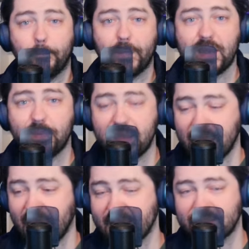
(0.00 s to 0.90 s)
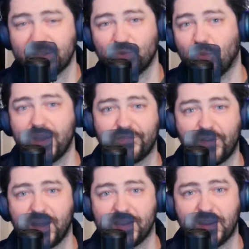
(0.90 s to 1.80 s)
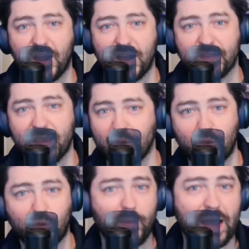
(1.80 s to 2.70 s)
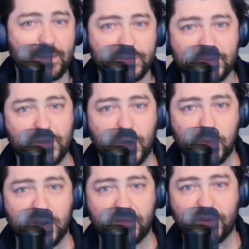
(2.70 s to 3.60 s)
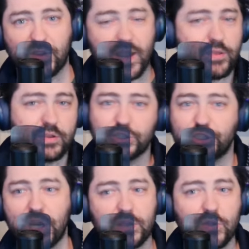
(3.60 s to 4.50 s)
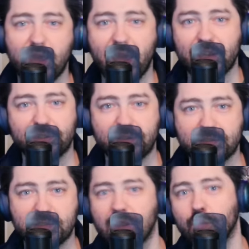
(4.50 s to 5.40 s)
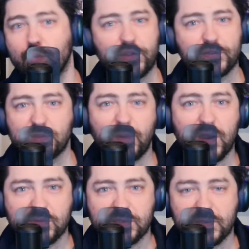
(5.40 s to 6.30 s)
Maybe he has his wife on like Google Maps or whatever. You know how you can share locations with your spouse?